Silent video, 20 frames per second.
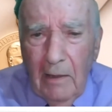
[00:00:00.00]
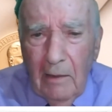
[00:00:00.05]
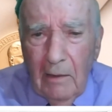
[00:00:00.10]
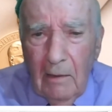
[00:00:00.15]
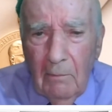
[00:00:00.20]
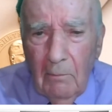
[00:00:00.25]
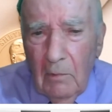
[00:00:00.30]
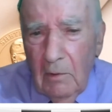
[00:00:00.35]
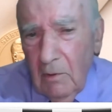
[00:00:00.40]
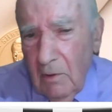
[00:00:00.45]
it
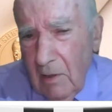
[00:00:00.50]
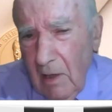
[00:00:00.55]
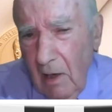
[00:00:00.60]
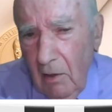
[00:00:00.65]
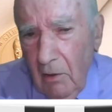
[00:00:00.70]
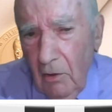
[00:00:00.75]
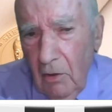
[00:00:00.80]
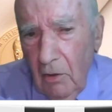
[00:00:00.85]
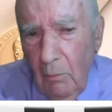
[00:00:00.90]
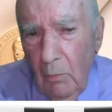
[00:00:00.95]

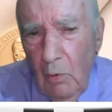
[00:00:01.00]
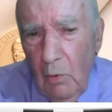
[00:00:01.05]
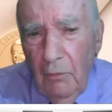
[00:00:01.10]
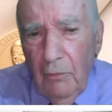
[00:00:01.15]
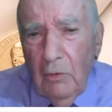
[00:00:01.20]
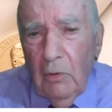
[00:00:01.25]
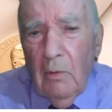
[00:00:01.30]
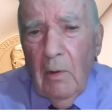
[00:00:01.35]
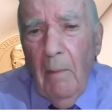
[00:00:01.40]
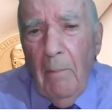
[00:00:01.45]
started to
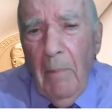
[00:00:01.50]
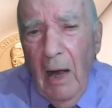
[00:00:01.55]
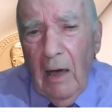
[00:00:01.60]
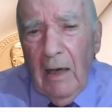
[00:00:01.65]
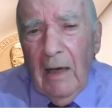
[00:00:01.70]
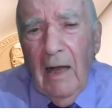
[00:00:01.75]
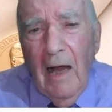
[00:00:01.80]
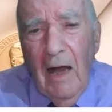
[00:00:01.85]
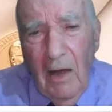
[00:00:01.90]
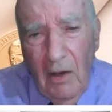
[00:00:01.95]
move to about
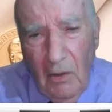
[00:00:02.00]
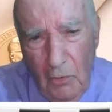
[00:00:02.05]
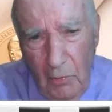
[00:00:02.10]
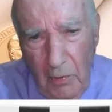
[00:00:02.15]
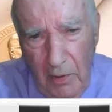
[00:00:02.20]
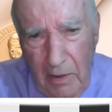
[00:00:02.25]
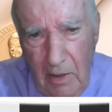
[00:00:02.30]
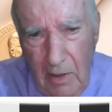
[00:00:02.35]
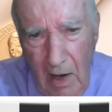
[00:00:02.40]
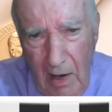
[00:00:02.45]

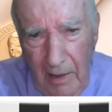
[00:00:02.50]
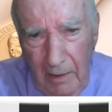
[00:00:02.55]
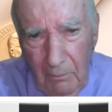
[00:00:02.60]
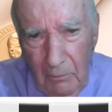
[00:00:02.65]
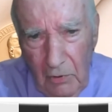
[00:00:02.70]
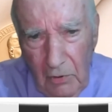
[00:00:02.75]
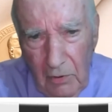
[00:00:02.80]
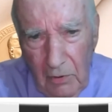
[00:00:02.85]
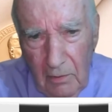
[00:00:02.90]
100 times.